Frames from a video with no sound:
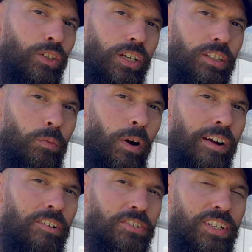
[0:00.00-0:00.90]
look at the
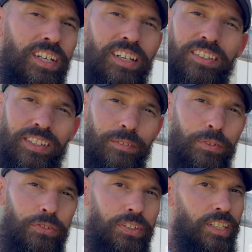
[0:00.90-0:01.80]
wires, see if
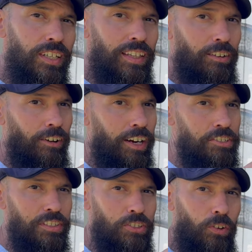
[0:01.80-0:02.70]
you see any that are
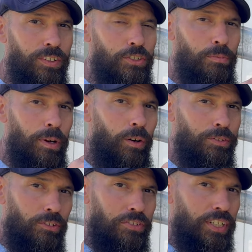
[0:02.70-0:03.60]
actually starting to melt
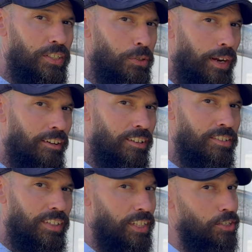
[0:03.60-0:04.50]
or stick to areas
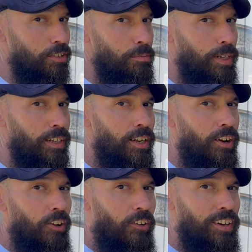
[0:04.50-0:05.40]
that they shouldn't be,
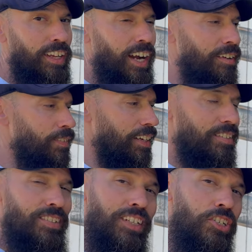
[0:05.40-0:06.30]
or any kind of like
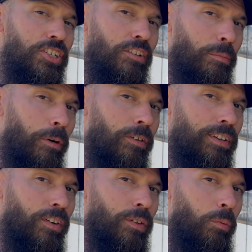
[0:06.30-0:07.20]
singeing or burning
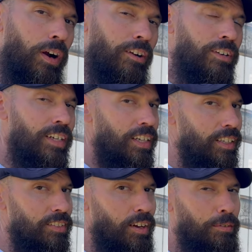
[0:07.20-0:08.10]
on the wire.
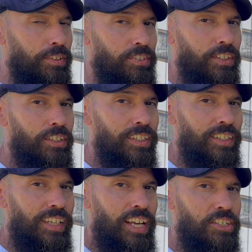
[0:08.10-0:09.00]
That's obviously a good
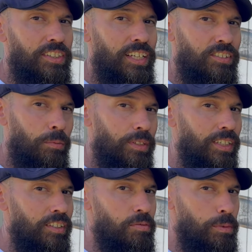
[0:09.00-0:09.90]
indication that something
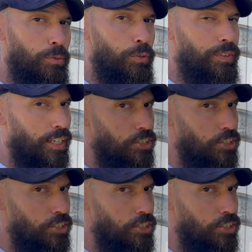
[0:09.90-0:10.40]
needs to be moved and